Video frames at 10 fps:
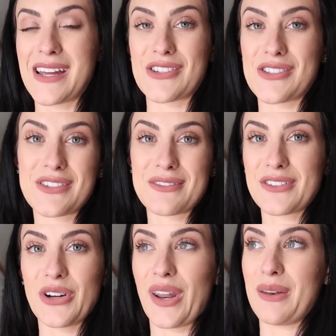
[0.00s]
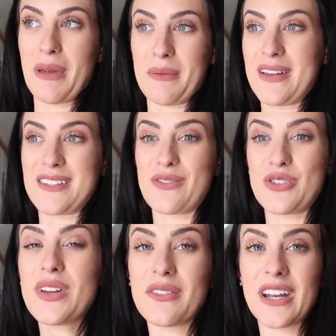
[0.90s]
I just couldn't make myself
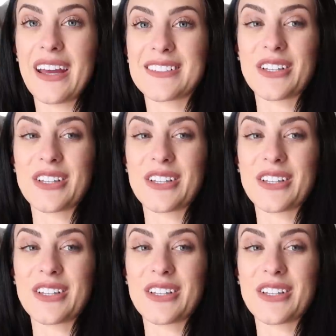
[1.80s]
do it every day.